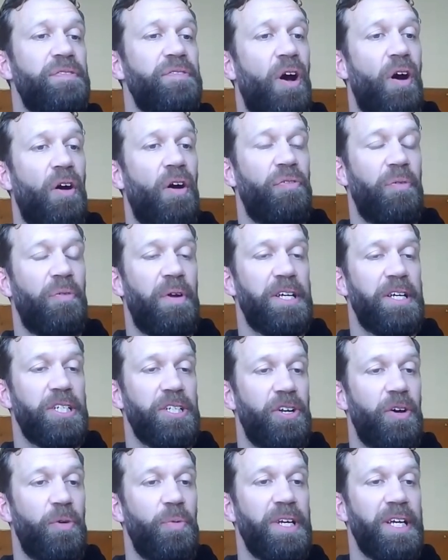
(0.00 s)
off. Whereas, you
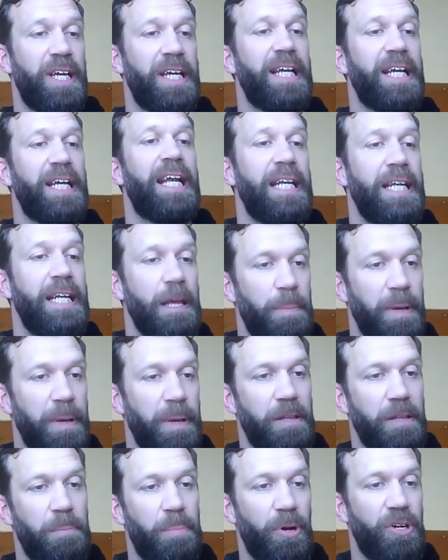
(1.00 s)
know, we can kind of nip it in
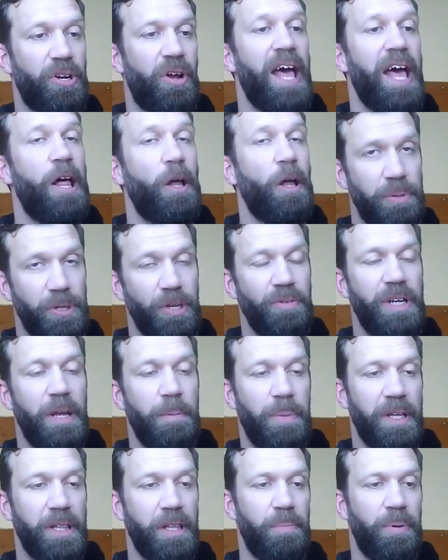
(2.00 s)
the bud, or help you nip
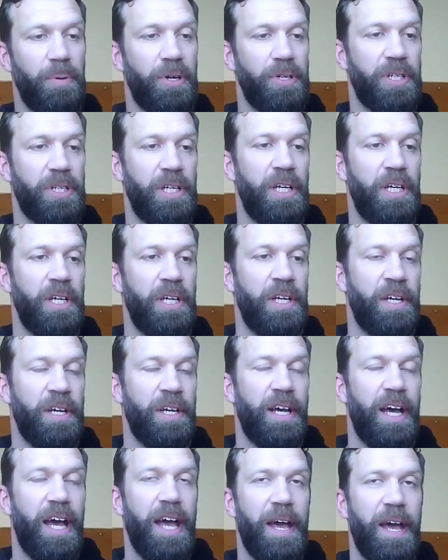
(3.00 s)
it in the bud.
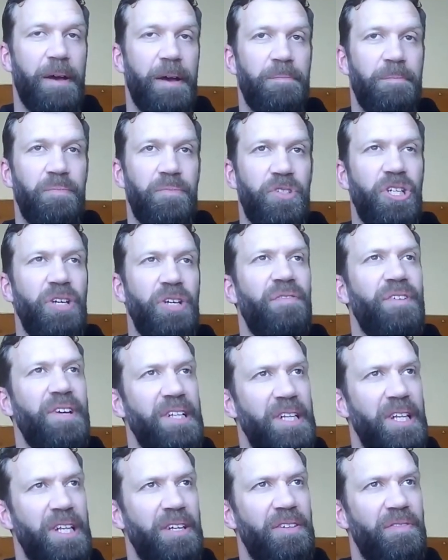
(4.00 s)
Do you feel
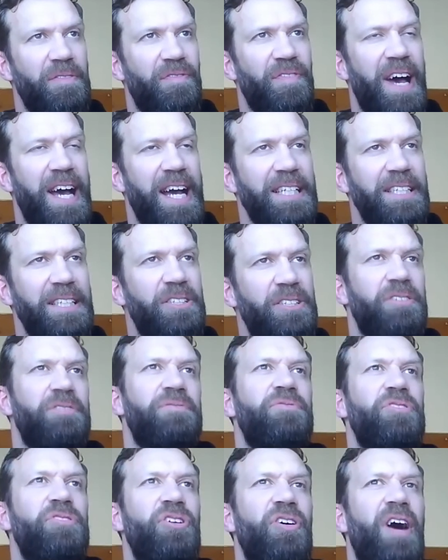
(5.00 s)
that
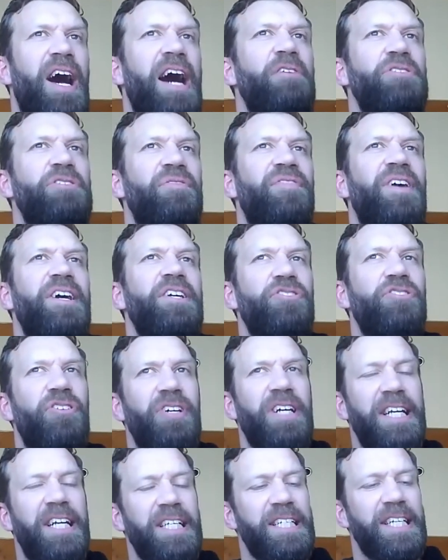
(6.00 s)
how do you find your
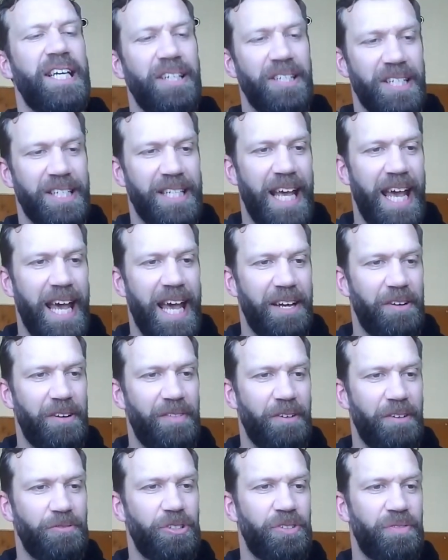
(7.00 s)
kind of skill set
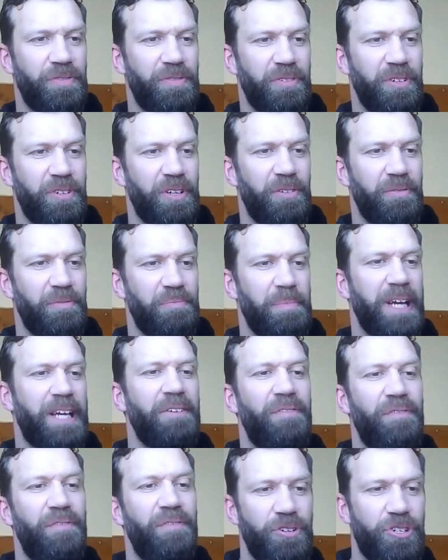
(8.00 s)
around
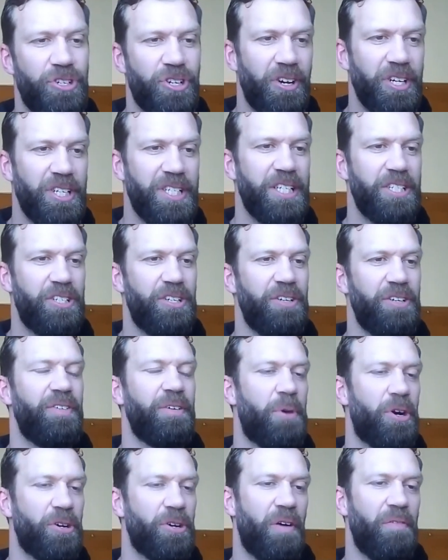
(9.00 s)
making food choices? Do you feel
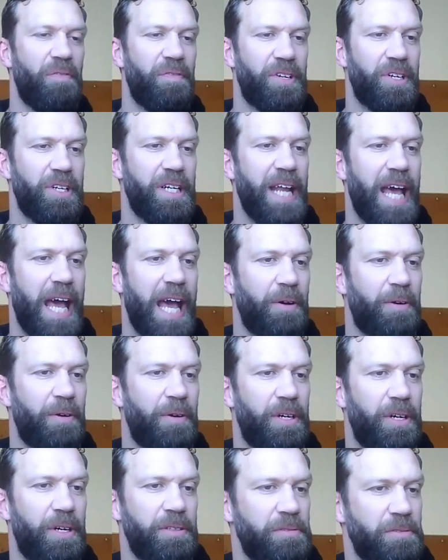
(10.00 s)
more confident now, or?